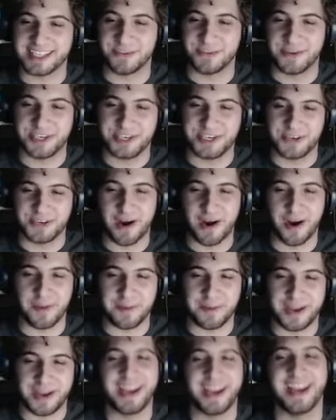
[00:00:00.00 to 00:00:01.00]
to
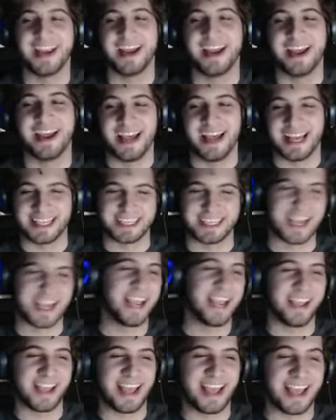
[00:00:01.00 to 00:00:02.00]
RP as
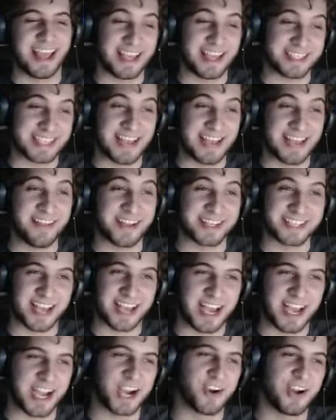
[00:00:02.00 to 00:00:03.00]
Alex
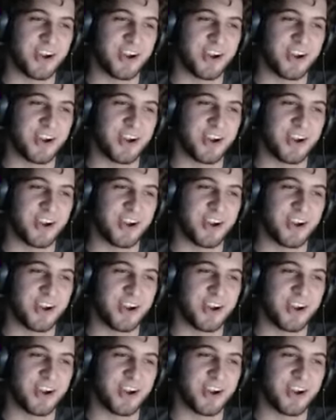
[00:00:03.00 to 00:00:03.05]
IRL.